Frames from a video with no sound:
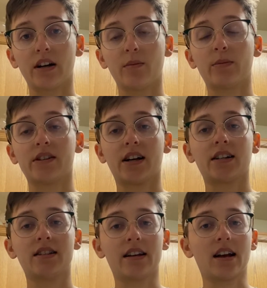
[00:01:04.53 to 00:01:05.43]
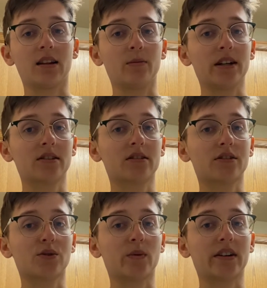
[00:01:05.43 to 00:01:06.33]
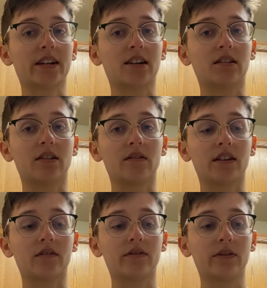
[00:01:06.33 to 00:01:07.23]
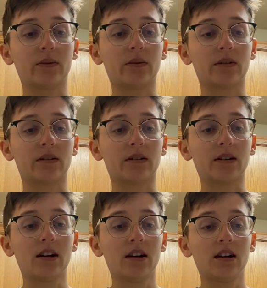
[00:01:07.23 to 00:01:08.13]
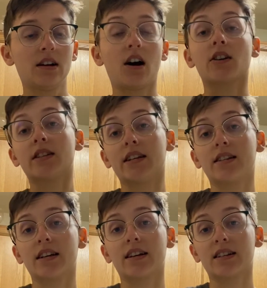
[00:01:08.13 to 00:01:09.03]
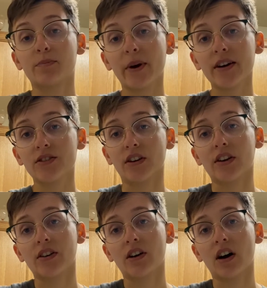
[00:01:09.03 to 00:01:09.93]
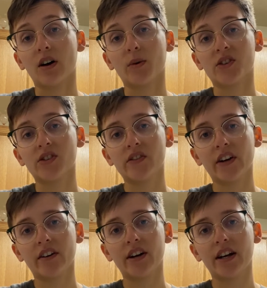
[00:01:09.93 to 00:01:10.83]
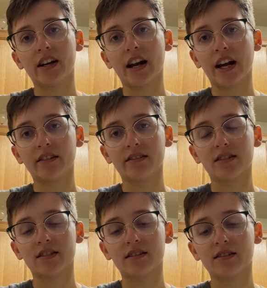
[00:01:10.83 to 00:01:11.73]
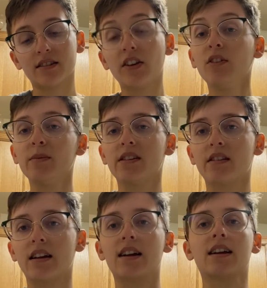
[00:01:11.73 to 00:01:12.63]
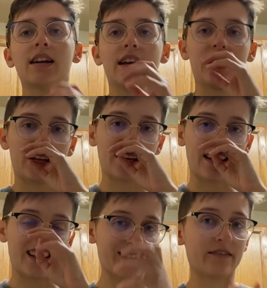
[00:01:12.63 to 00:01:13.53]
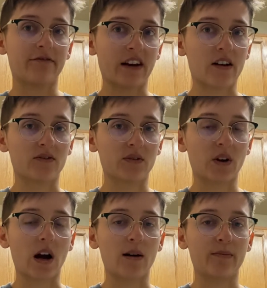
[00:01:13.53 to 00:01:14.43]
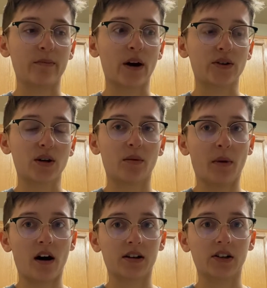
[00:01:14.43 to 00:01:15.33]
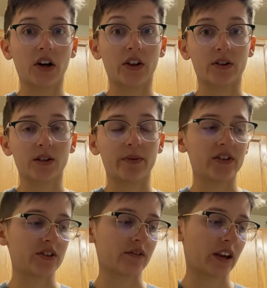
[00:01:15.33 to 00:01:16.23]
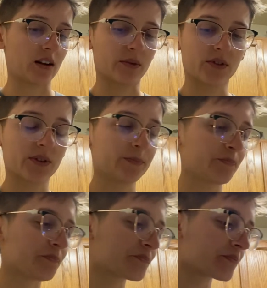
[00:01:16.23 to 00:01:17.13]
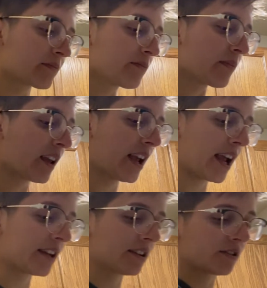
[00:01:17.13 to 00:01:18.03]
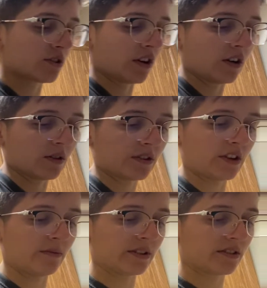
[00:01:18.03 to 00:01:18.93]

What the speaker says: besides the elements, there's wearing clothing for artistic expression, which is a very inherent human thing and isn't found much among other species of animals. And so humans